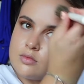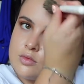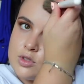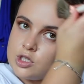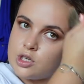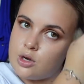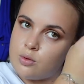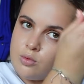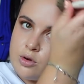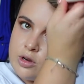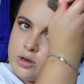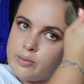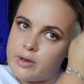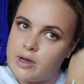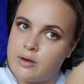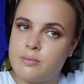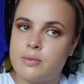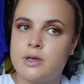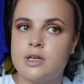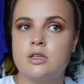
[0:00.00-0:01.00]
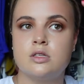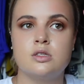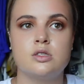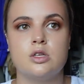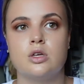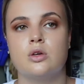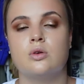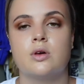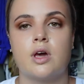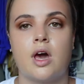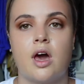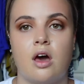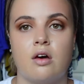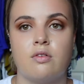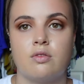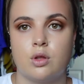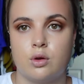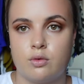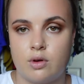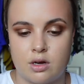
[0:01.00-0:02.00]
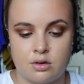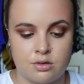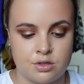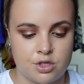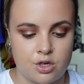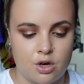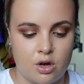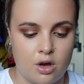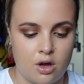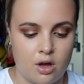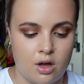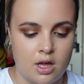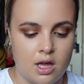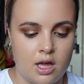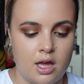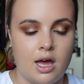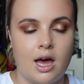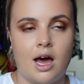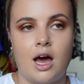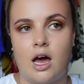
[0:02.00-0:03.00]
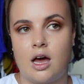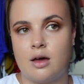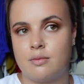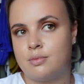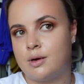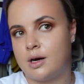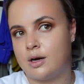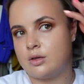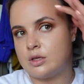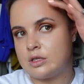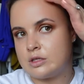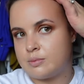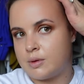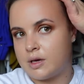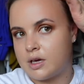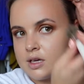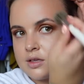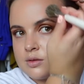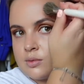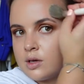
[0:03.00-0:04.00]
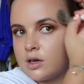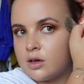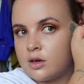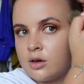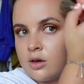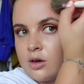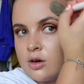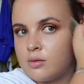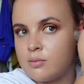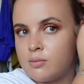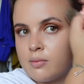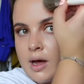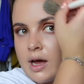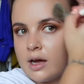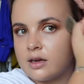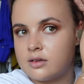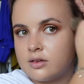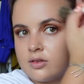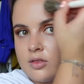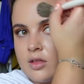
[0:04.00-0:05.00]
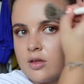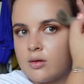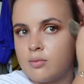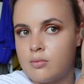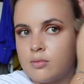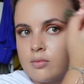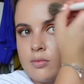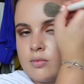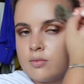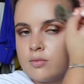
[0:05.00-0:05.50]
Don't worry about being too careful around your eyebrows because we can come back to them.